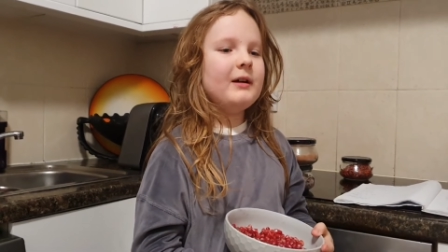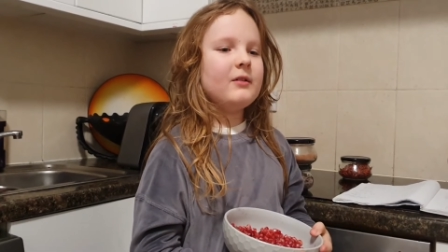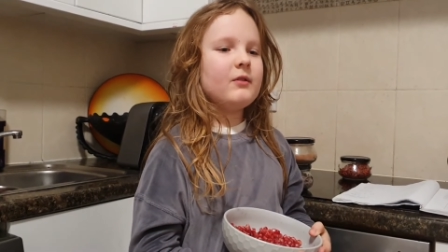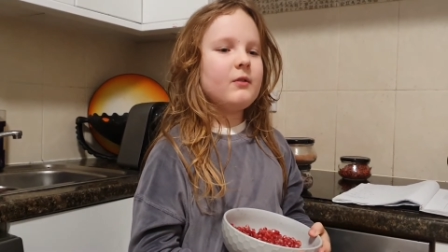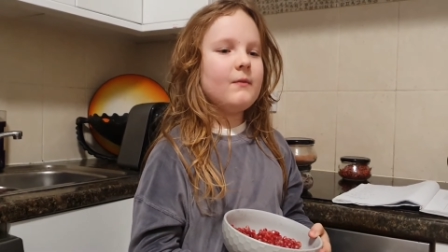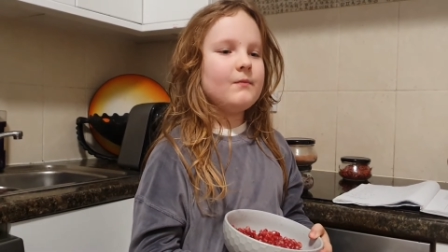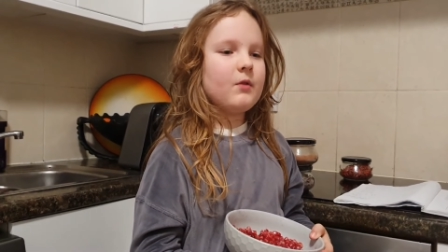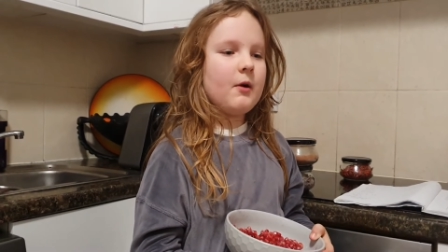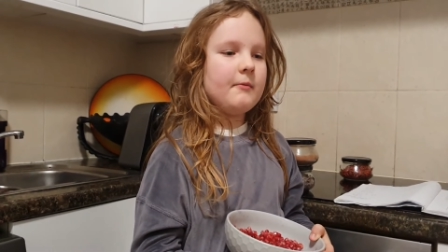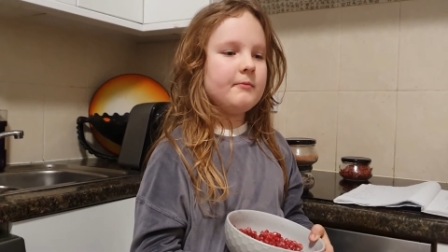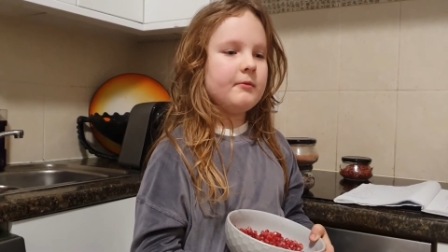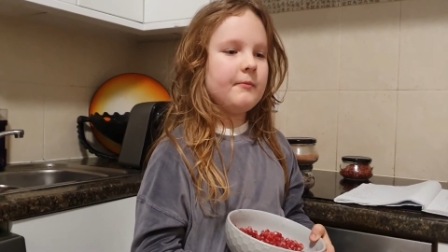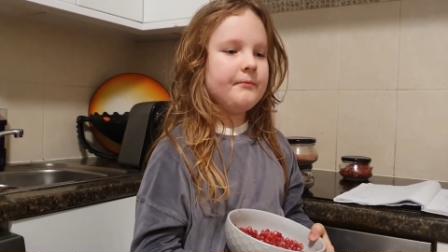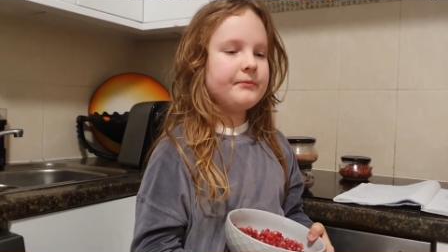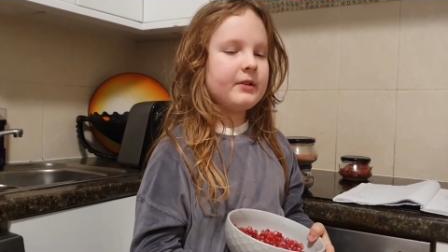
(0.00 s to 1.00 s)
from it being
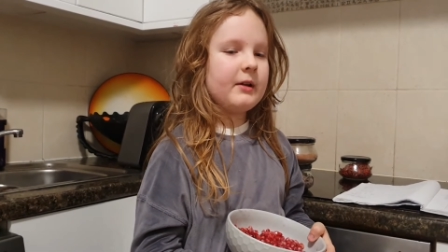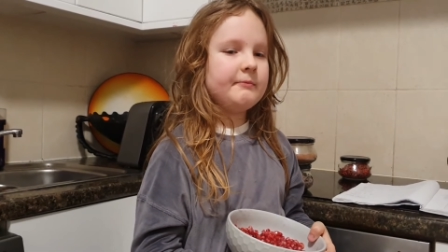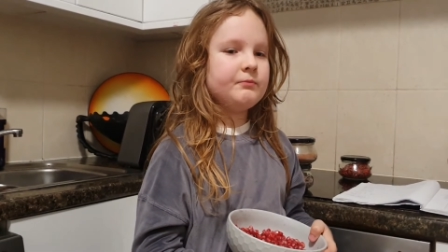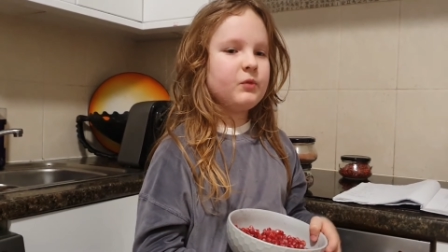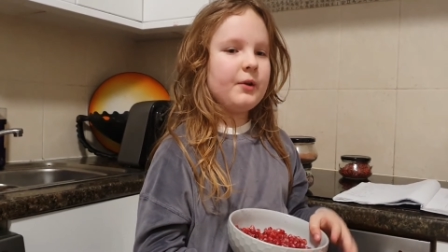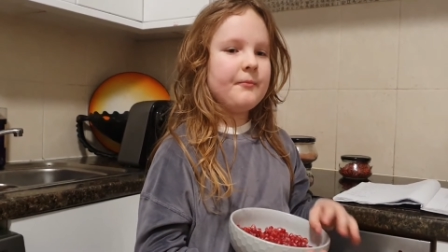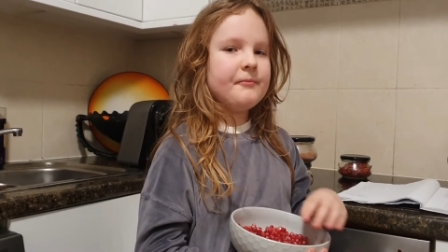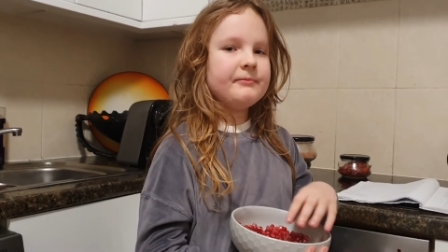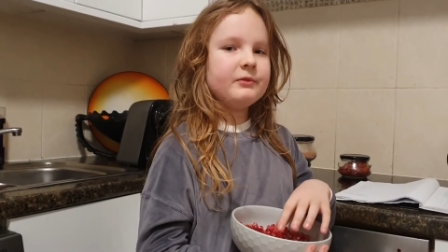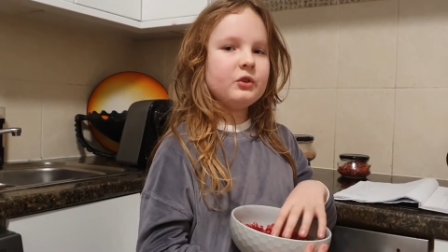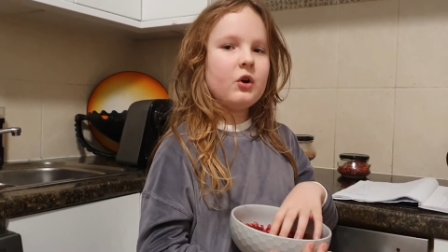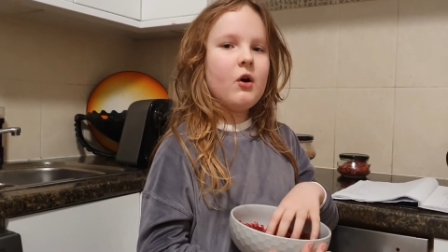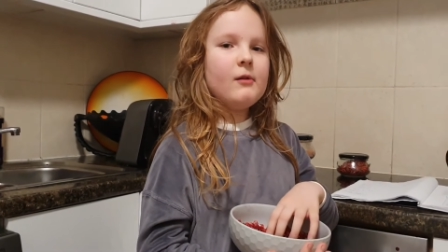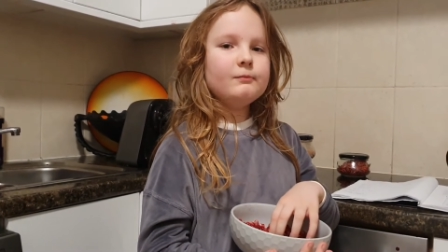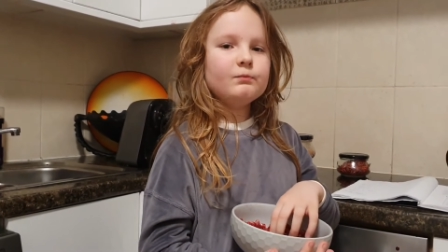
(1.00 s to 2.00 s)
the highest
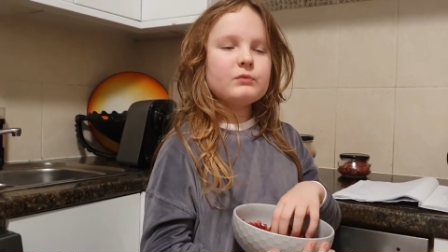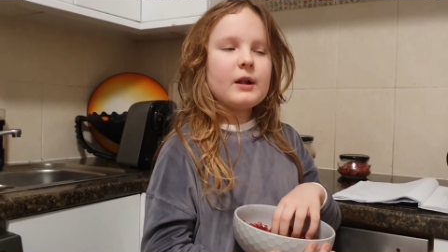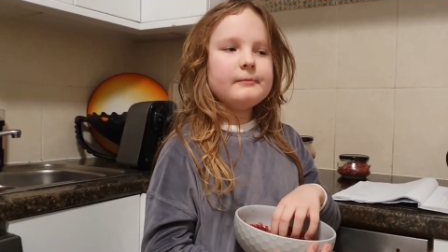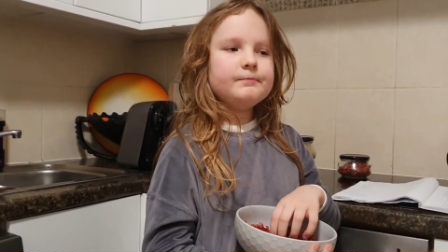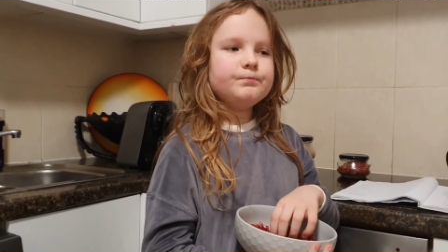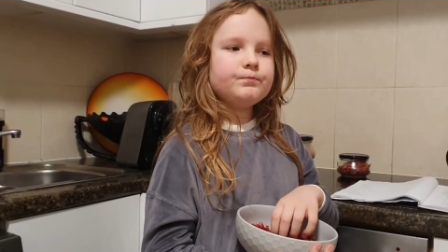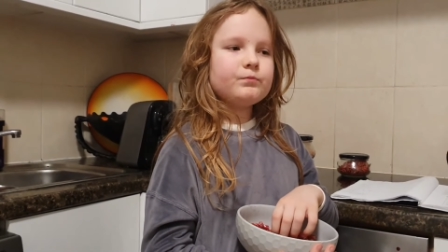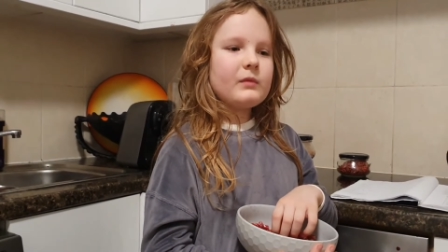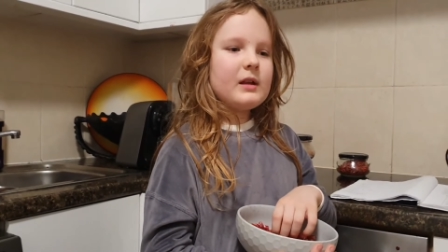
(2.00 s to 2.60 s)
antioxidant food.